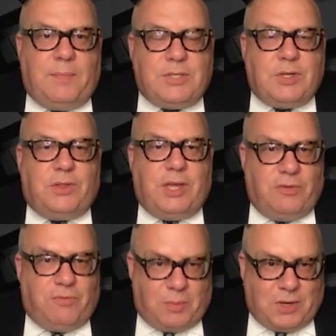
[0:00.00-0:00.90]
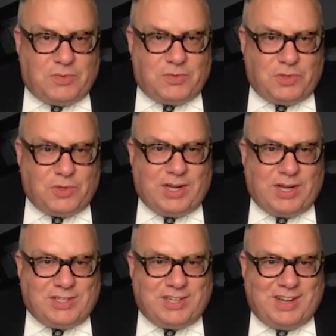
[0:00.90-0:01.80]
So thank you very much for
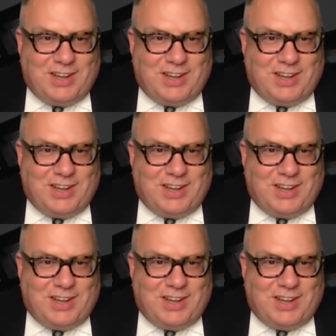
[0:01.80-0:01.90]
joining today.